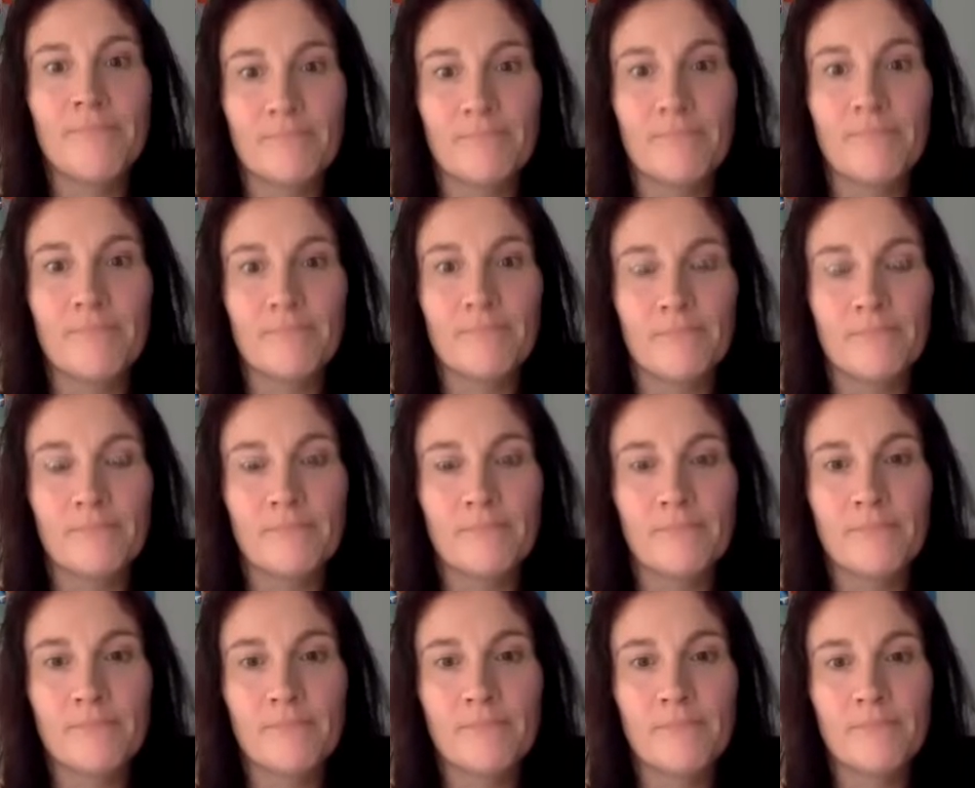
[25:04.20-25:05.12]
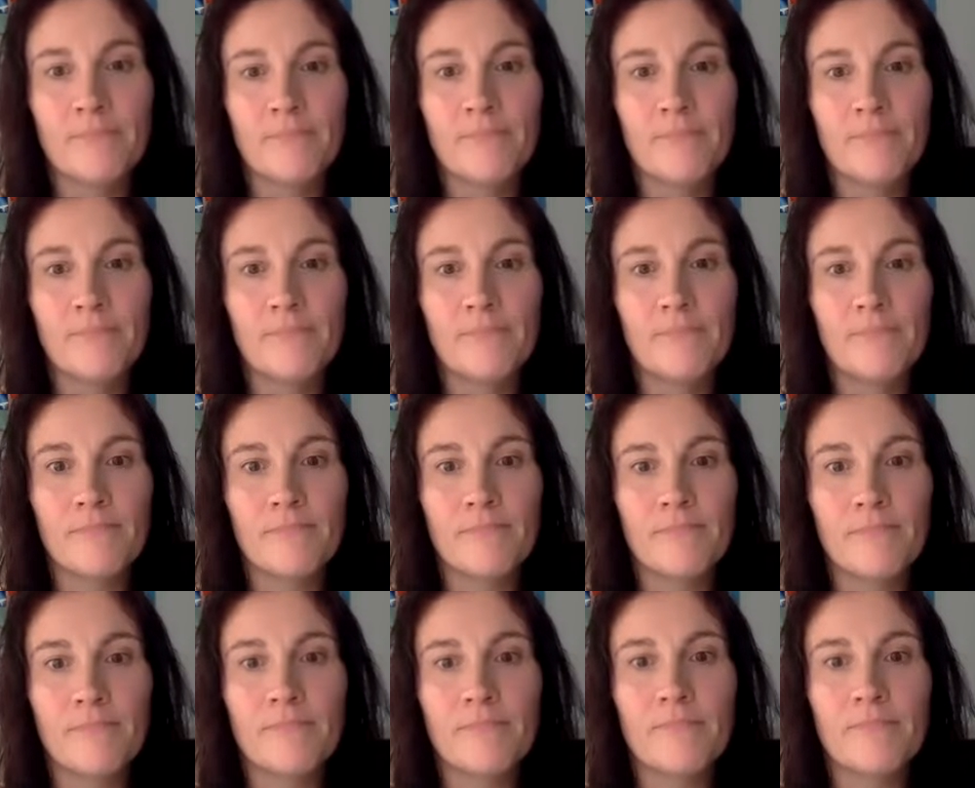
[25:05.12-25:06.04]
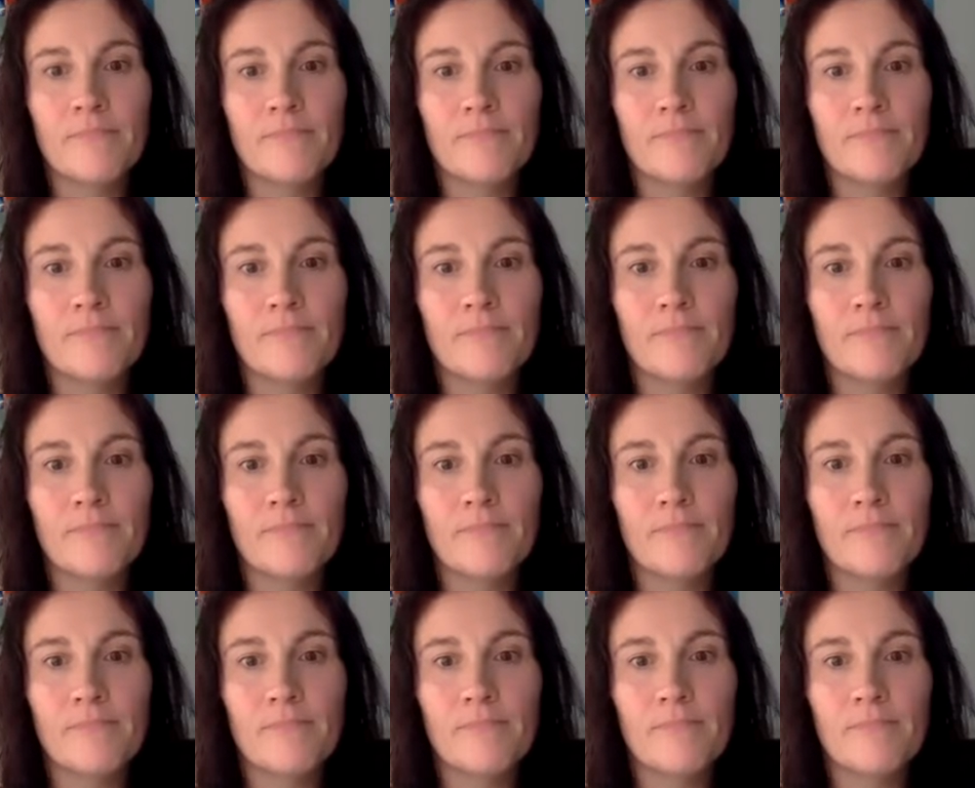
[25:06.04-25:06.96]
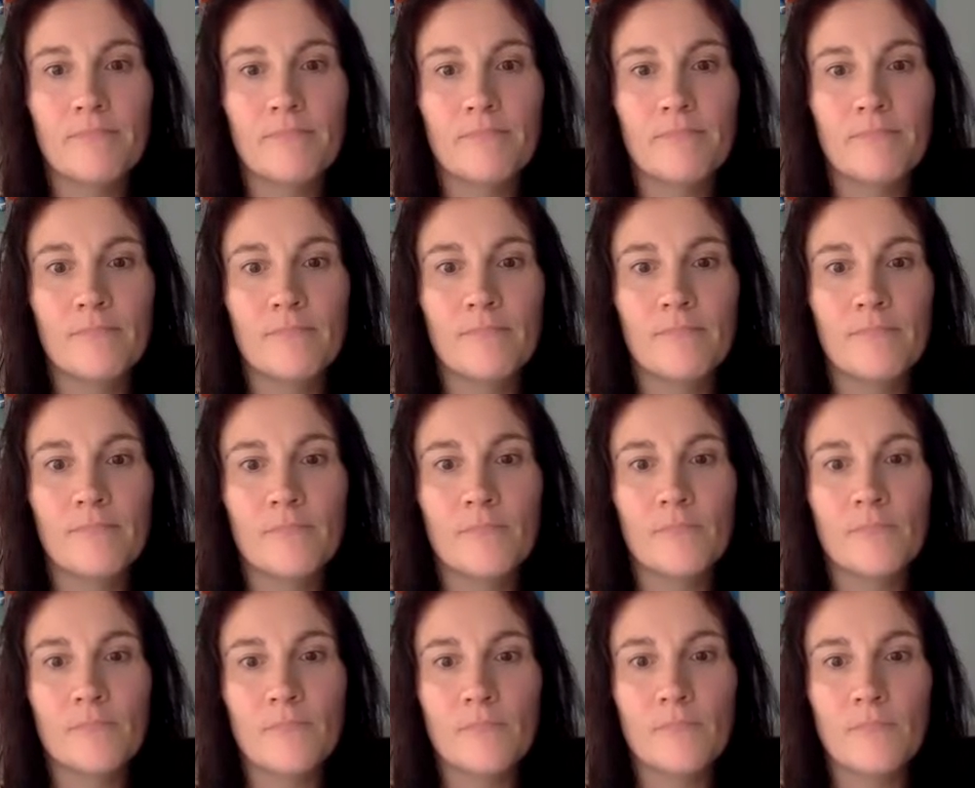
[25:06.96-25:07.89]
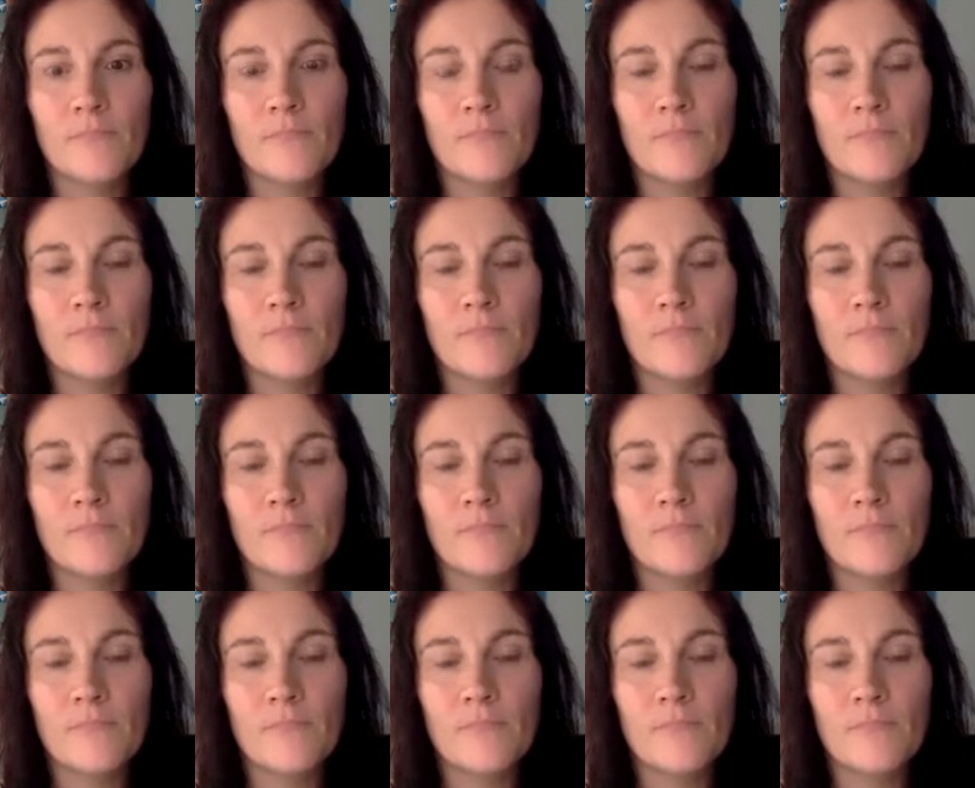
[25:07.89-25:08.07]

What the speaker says: [no speech]